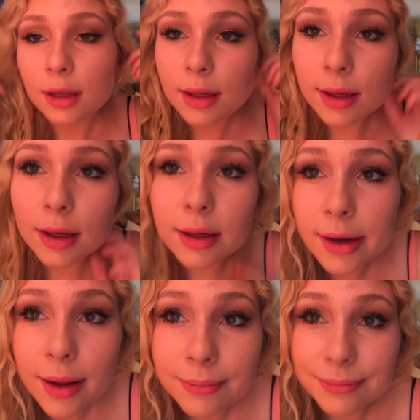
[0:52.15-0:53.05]
And
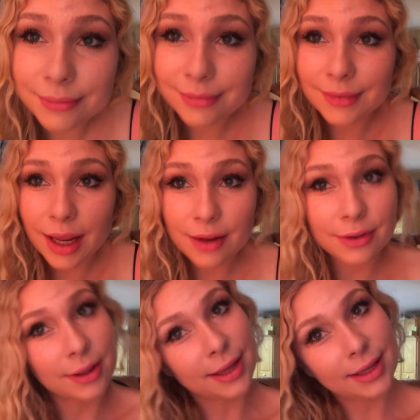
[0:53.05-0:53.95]
yeah, if
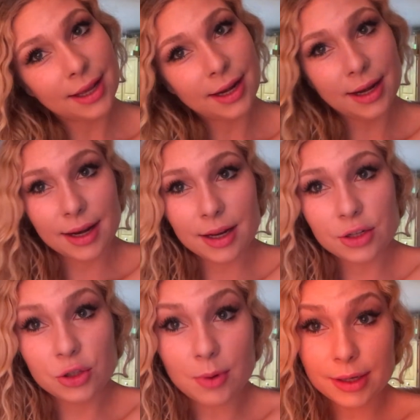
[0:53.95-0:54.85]
you like it
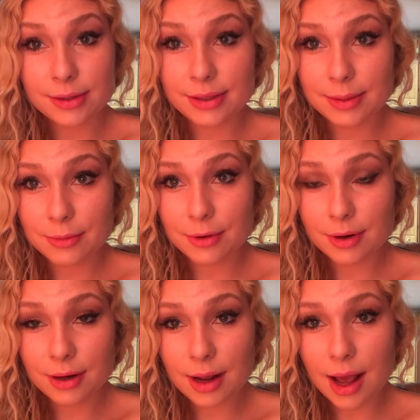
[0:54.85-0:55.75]
and you want to see
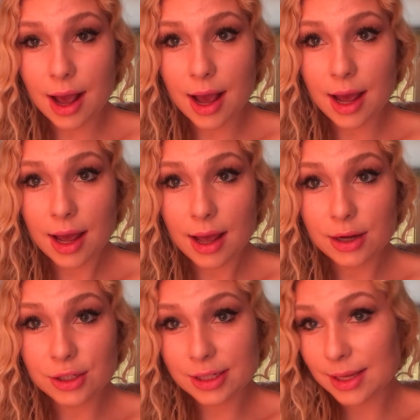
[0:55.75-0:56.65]
more,
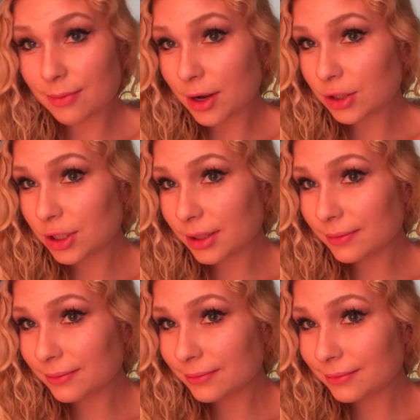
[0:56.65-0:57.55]
just keep watching
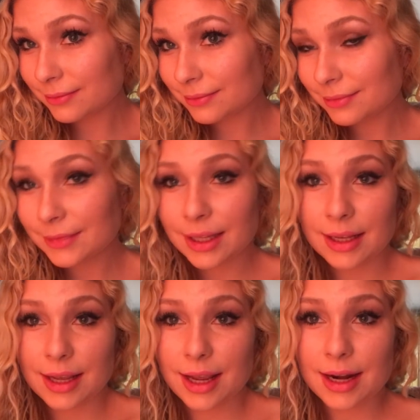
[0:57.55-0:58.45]

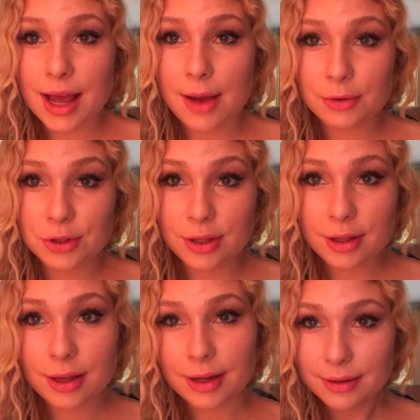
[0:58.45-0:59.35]
and I will show you the look.